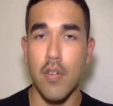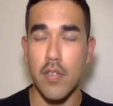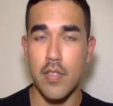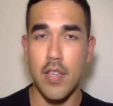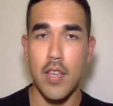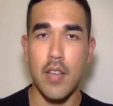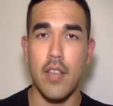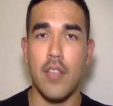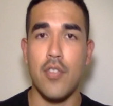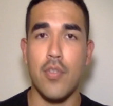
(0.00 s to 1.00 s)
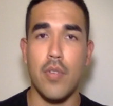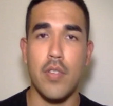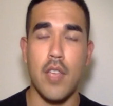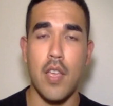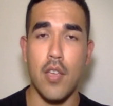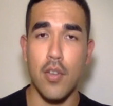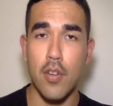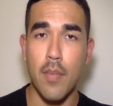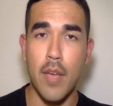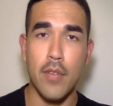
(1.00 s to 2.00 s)
site enjoys a good
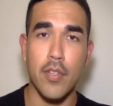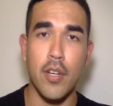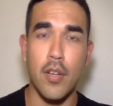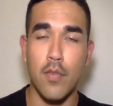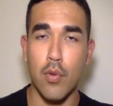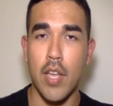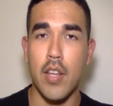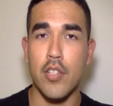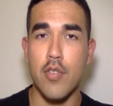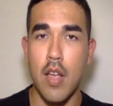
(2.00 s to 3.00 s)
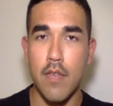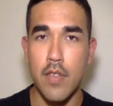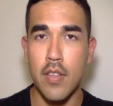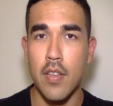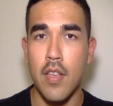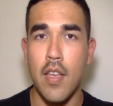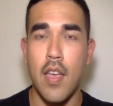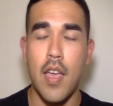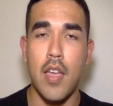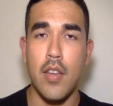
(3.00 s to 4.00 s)
amount of organic traffic
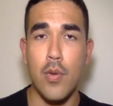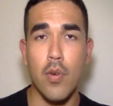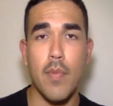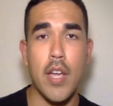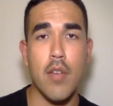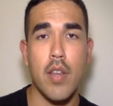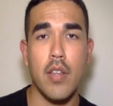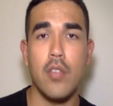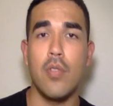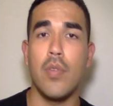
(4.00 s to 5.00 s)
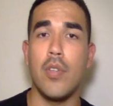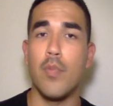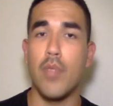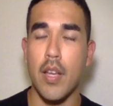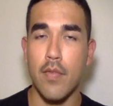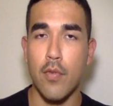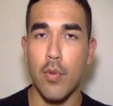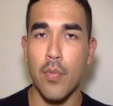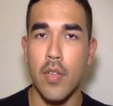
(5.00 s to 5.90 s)
and you are migrating to a new platform,